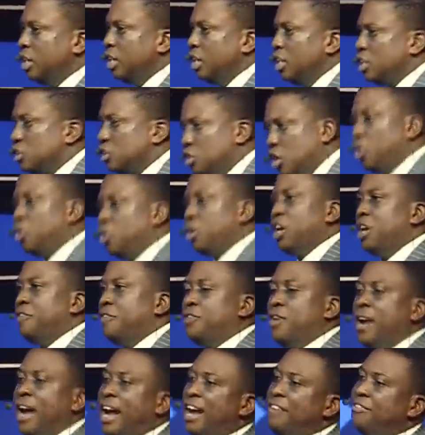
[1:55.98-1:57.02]
So if
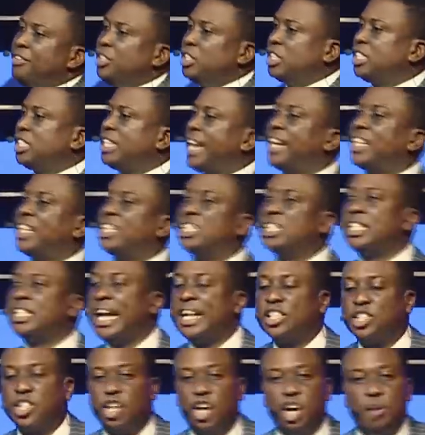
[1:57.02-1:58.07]
you have a tech
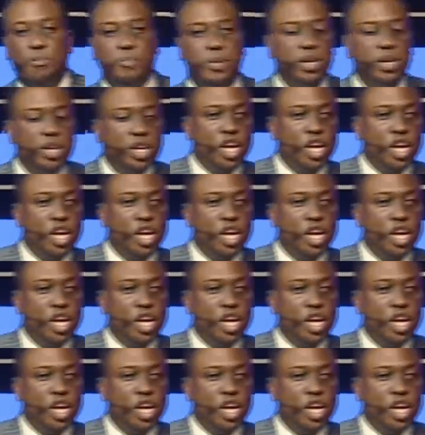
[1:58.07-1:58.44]
startup,